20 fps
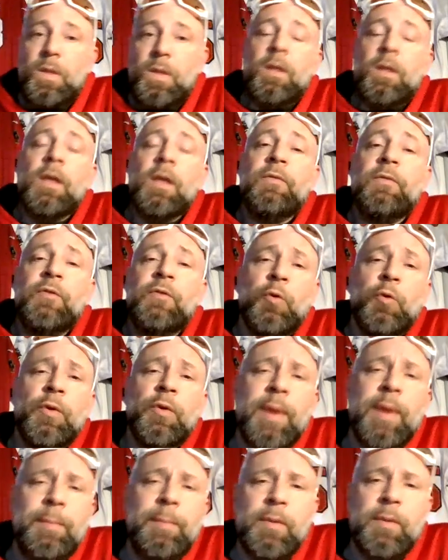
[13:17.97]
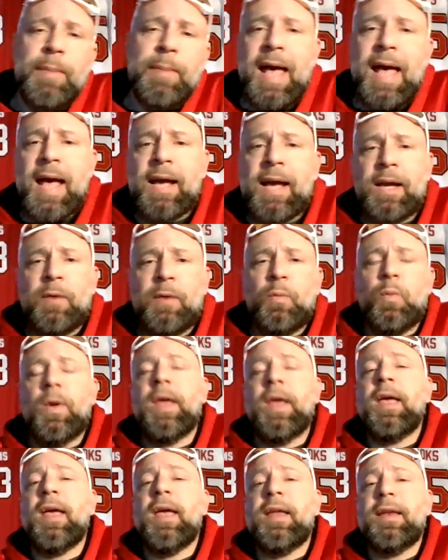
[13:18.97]
if you remember back
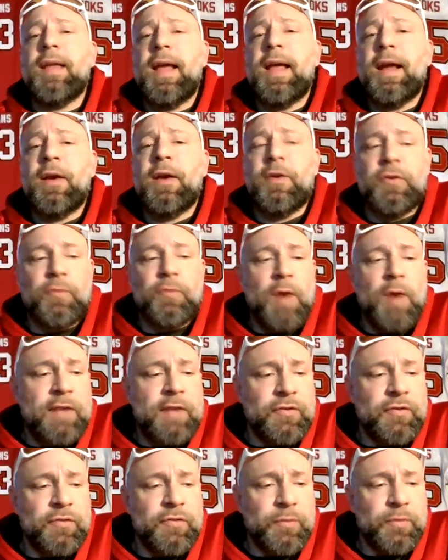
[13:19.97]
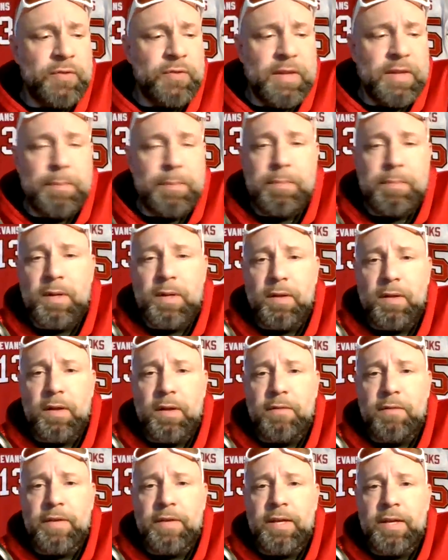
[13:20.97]
when Aaron Rodgers was in the middle
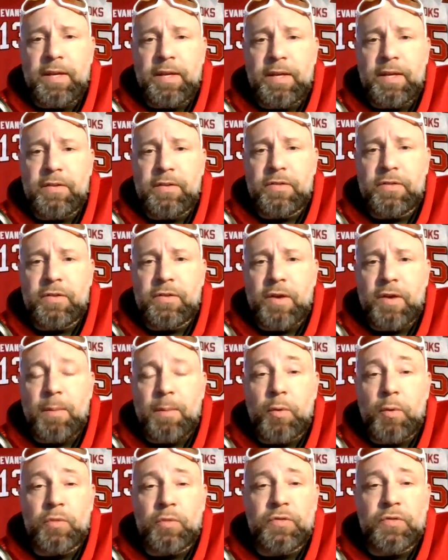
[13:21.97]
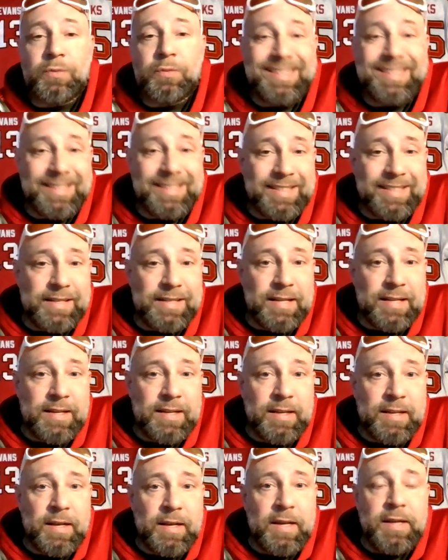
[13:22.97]
of his most
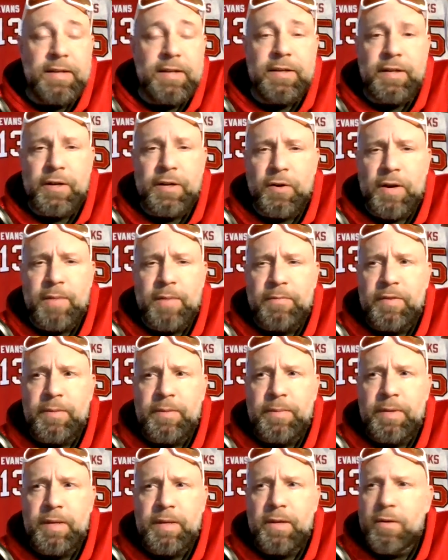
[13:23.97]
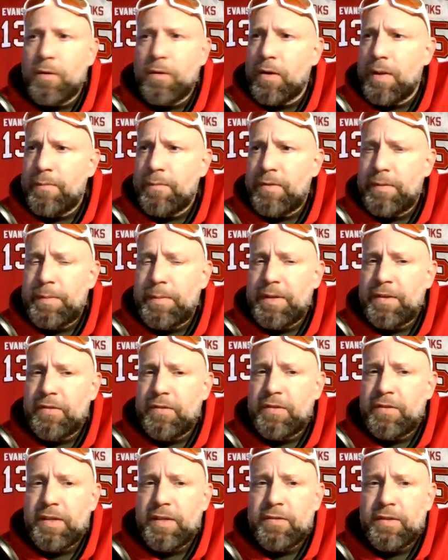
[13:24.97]
recent near MVP or MVP
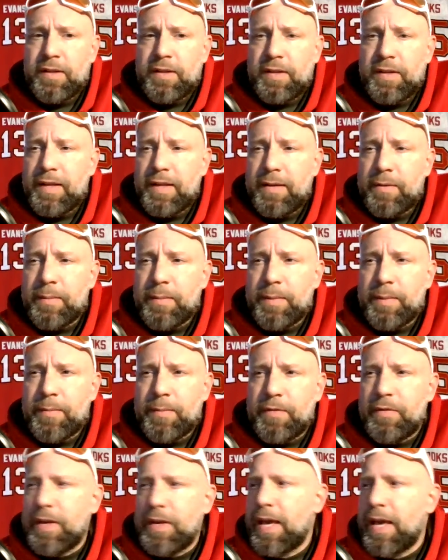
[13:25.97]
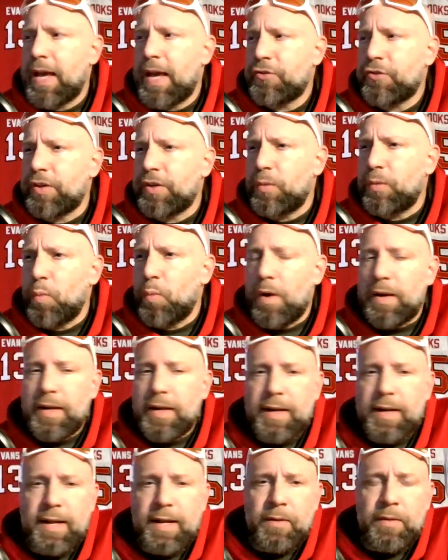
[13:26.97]
season, I can't remember if he actually won
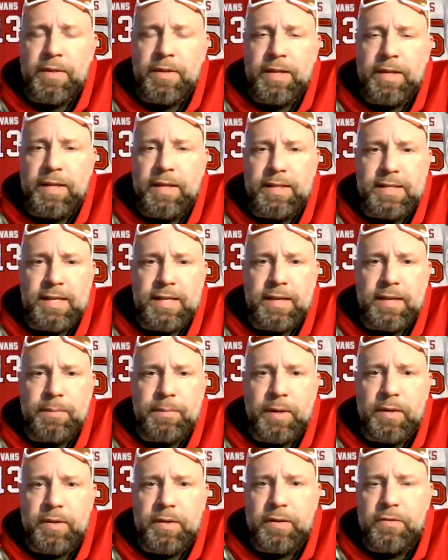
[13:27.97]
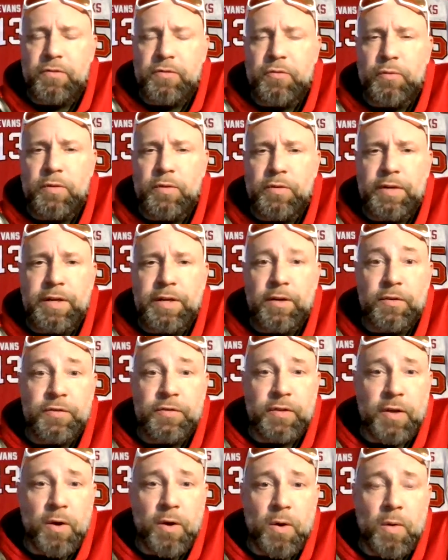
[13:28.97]
it. I don't think he did, but 2-3 years
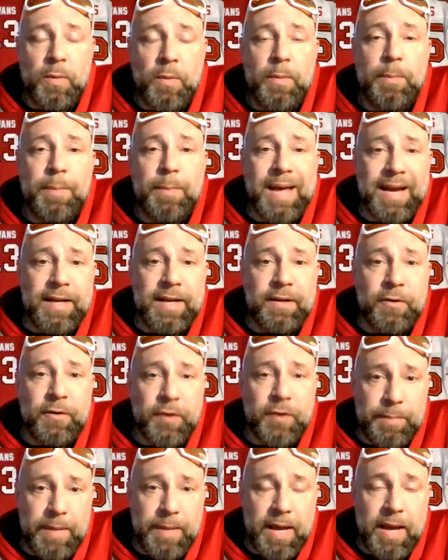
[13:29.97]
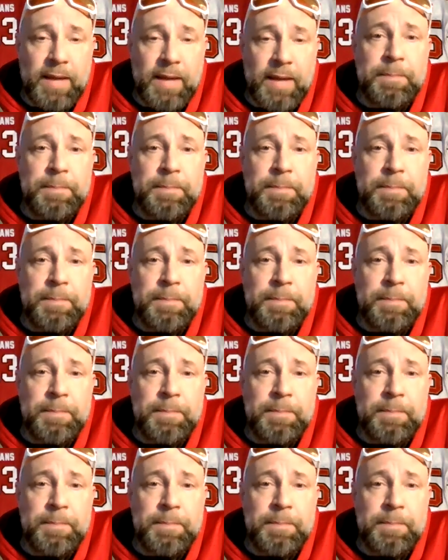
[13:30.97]
ago back in Green Bay,